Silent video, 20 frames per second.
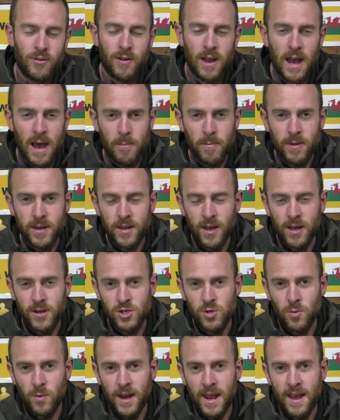rabbit
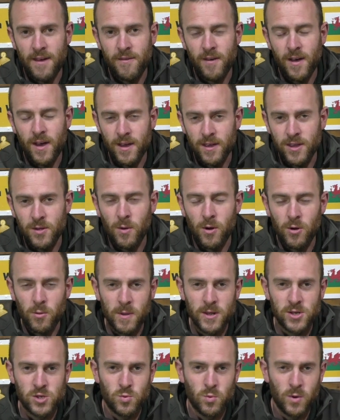hutch or whatever. You want to
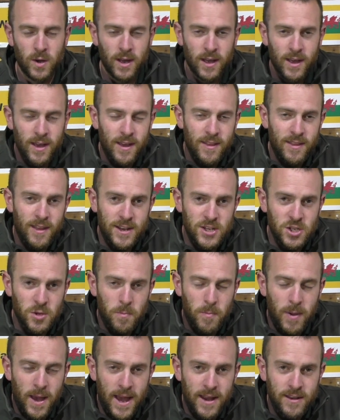make sure that your
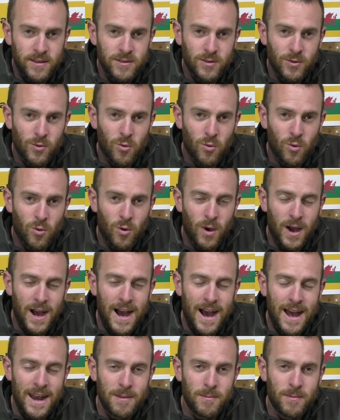pet or
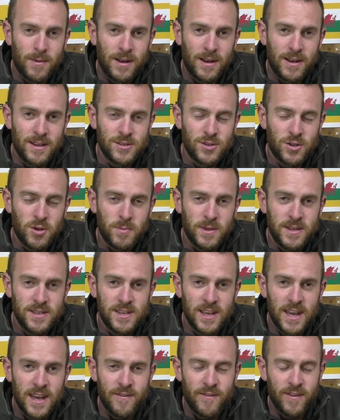animal is going to be
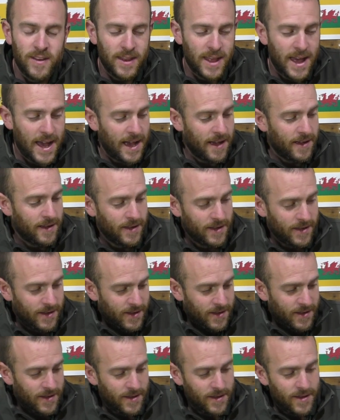safe in there.
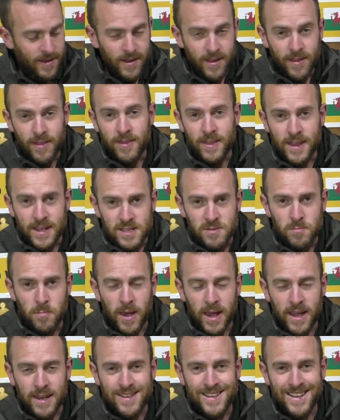This
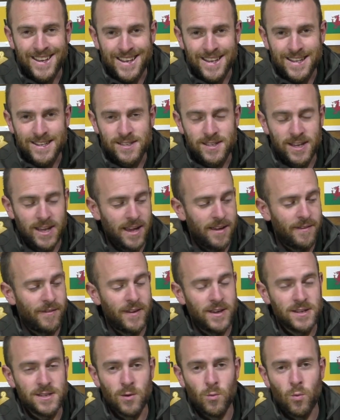paint is
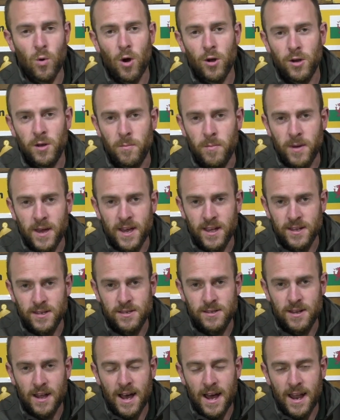safe. It's a water
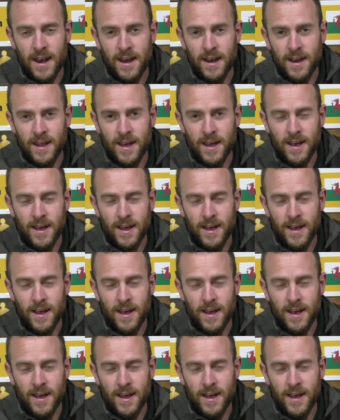based, and